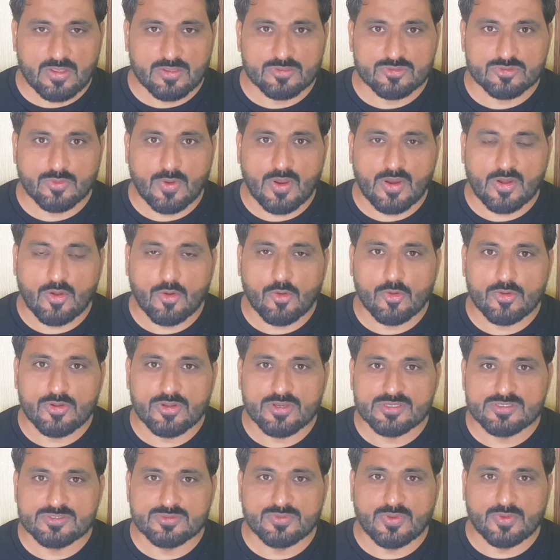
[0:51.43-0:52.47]
So
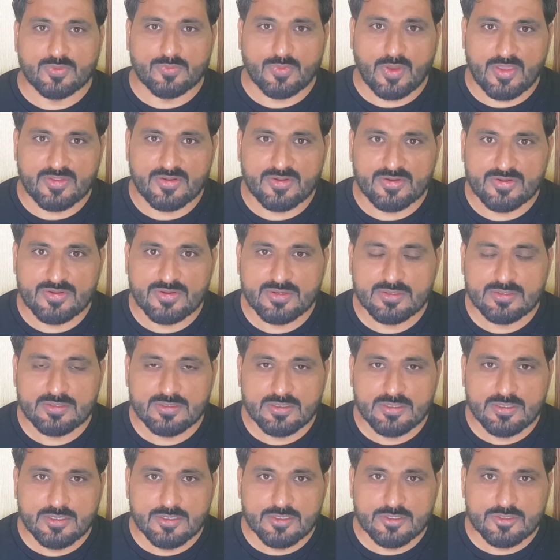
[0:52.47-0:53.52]
according to the writer,
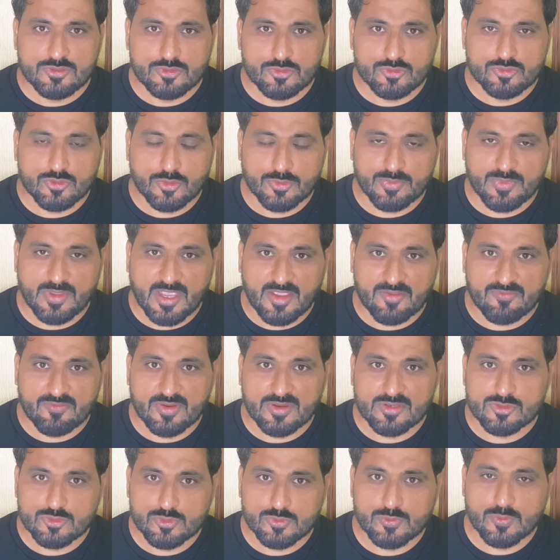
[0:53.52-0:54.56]
you should be
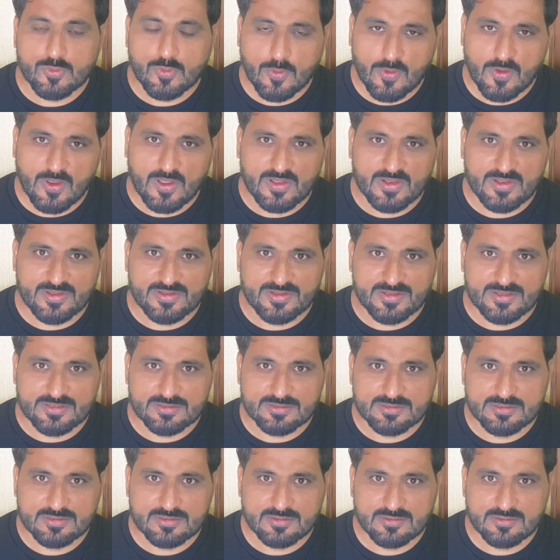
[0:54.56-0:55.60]
having two
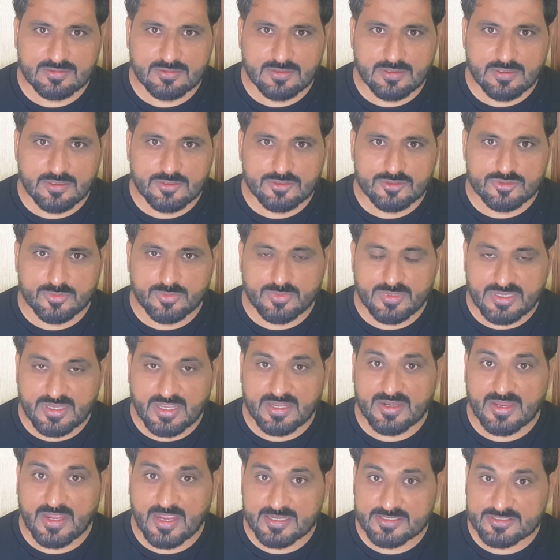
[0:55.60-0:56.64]
qualities to be
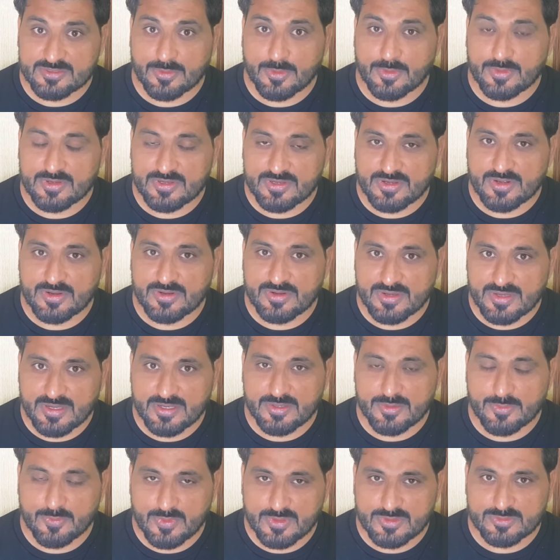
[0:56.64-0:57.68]
an extraordinary
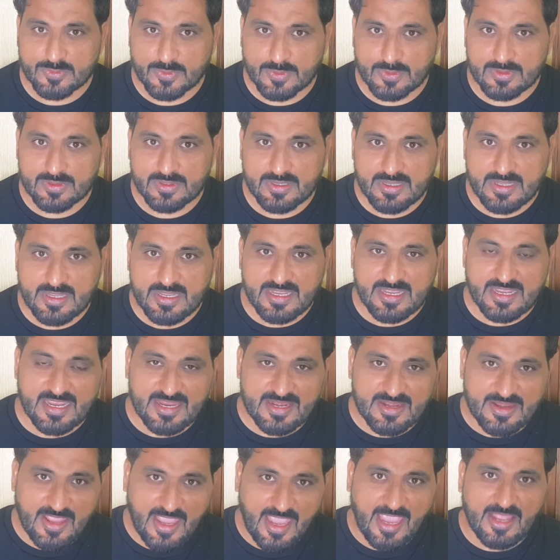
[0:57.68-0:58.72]
individual
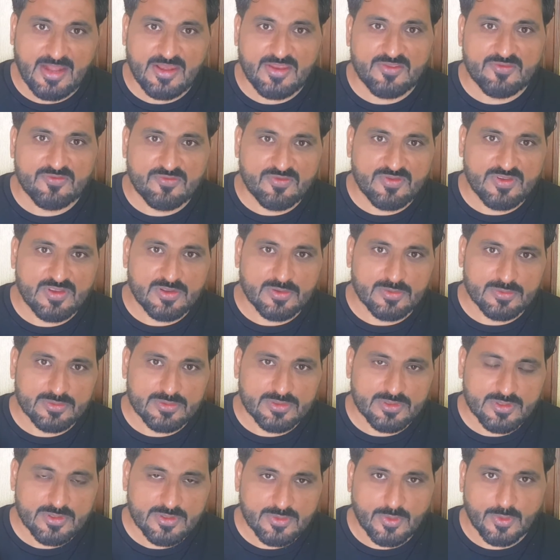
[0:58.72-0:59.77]
in any
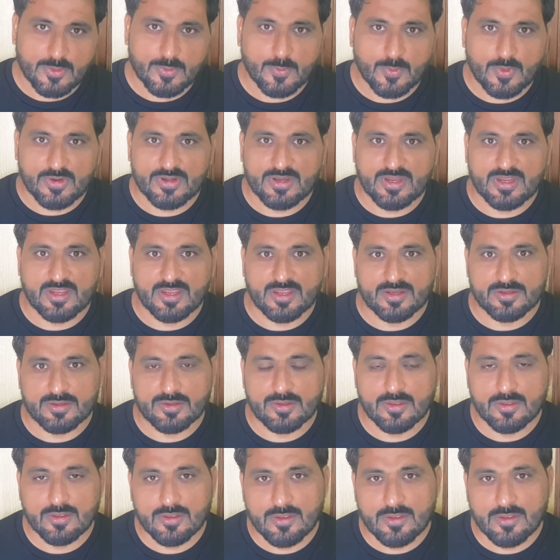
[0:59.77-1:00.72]
field you are working in.